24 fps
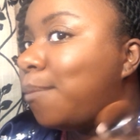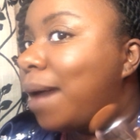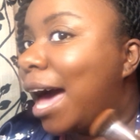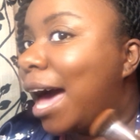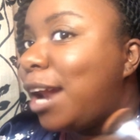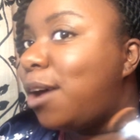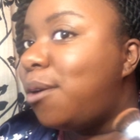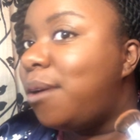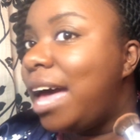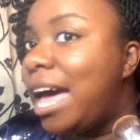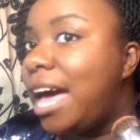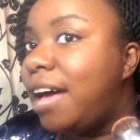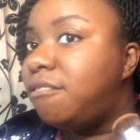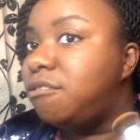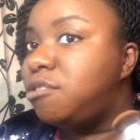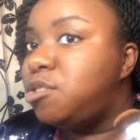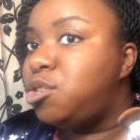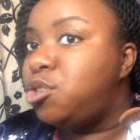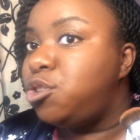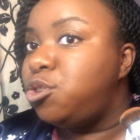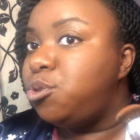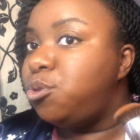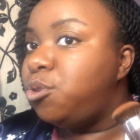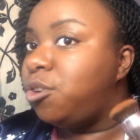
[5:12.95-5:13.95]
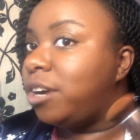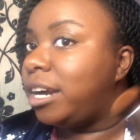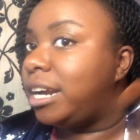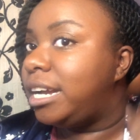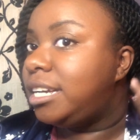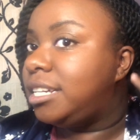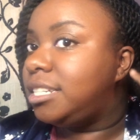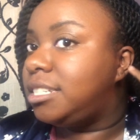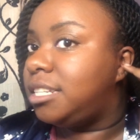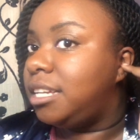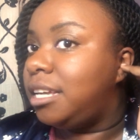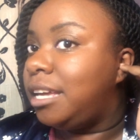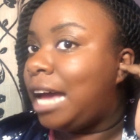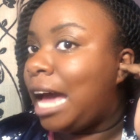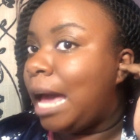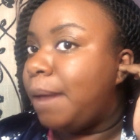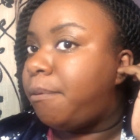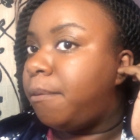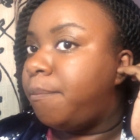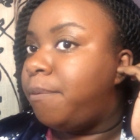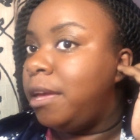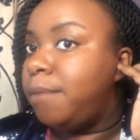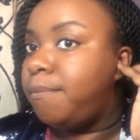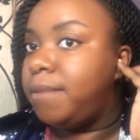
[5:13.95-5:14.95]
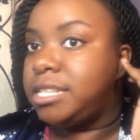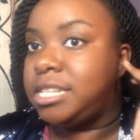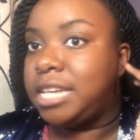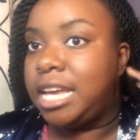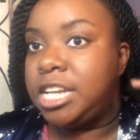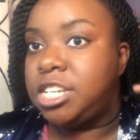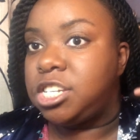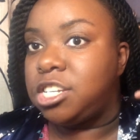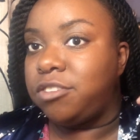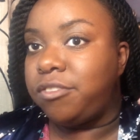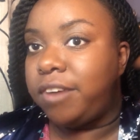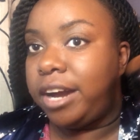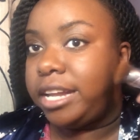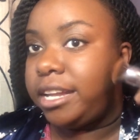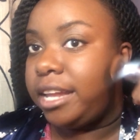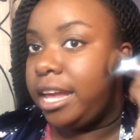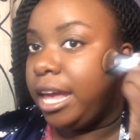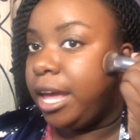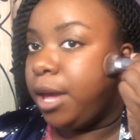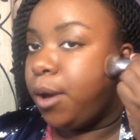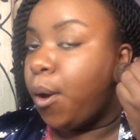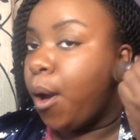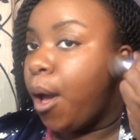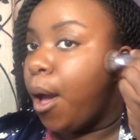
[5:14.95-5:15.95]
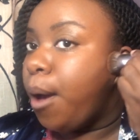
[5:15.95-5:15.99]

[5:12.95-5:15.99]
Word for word: don't have too crazy hyperpigmentation right now,